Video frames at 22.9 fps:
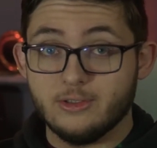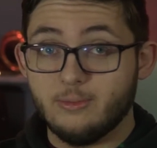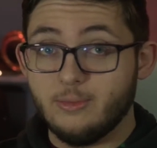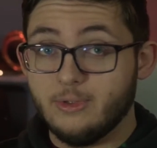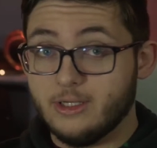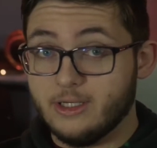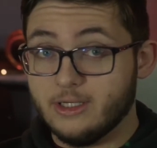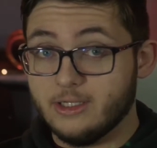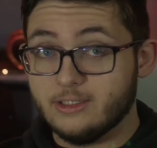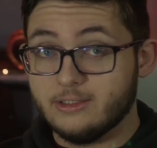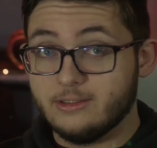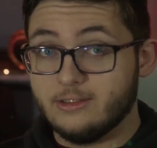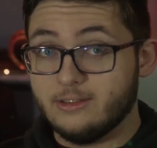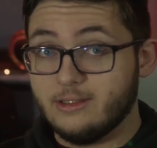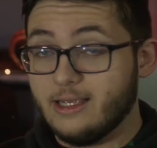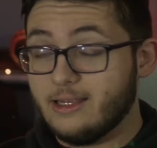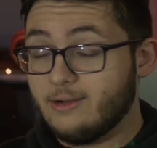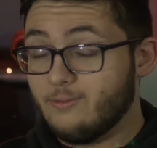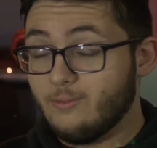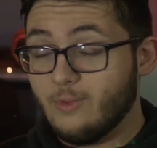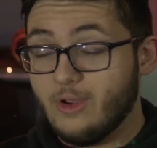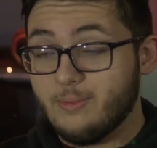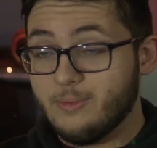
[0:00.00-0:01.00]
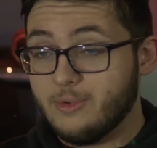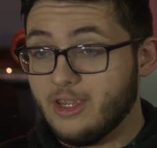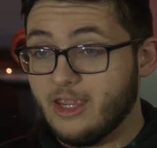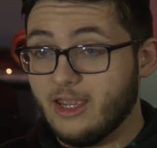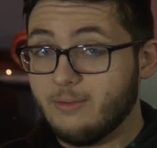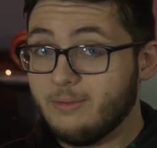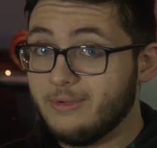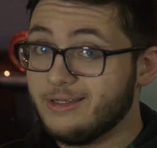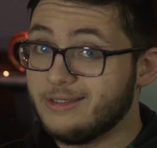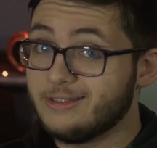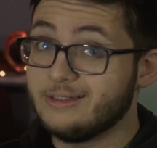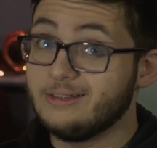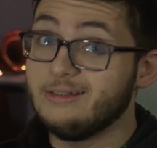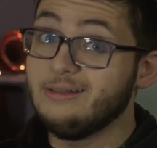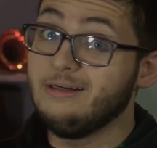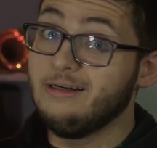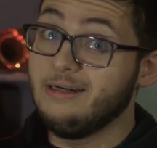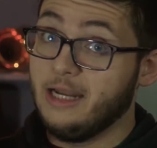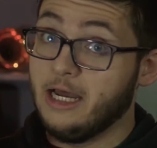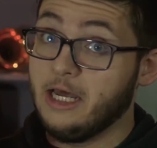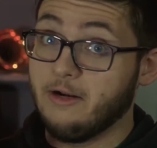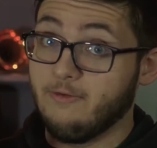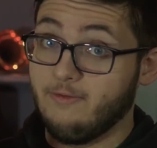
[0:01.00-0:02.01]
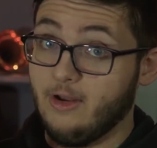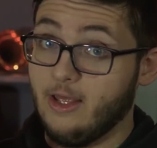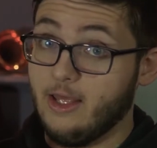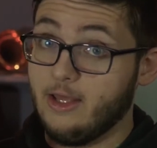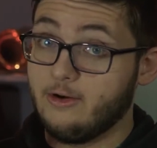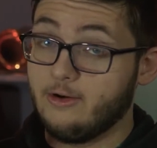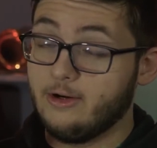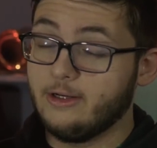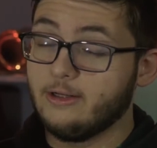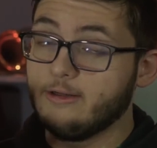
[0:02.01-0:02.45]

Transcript: because that webcam is not flattering.